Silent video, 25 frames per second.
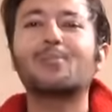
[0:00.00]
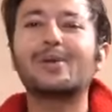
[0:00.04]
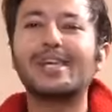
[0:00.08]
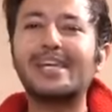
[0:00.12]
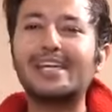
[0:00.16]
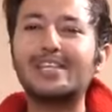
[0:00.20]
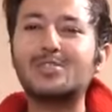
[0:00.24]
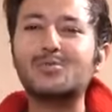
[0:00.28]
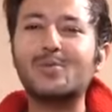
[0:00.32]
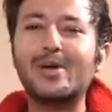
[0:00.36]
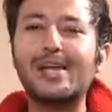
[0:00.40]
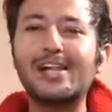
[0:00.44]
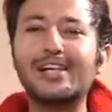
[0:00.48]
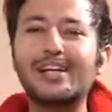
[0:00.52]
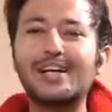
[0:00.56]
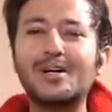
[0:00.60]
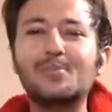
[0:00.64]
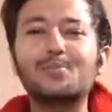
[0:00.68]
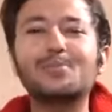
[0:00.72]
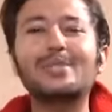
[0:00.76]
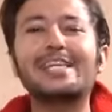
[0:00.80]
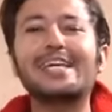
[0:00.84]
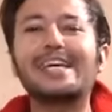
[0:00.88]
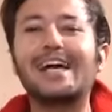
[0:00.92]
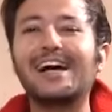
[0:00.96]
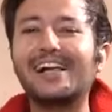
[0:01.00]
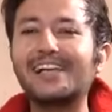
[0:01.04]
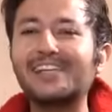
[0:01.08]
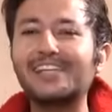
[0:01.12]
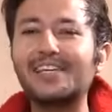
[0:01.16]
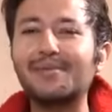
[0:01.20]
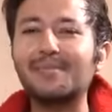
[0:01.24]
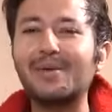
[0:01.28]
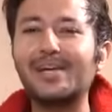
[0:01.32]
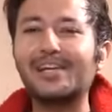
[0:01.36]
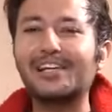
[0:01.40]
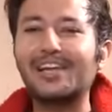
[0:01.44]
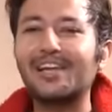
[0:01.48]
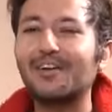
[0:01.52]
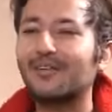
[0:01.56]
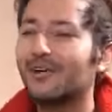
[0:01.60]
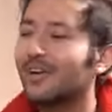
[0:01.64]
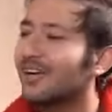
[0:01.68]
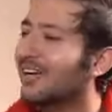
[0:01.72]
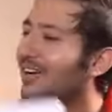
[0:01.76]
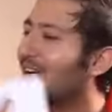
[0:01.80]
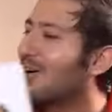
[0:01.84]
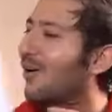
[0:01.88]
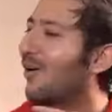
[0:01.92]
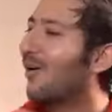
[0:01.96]
Please welcome the ultimate
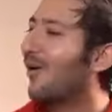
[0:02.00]
liver,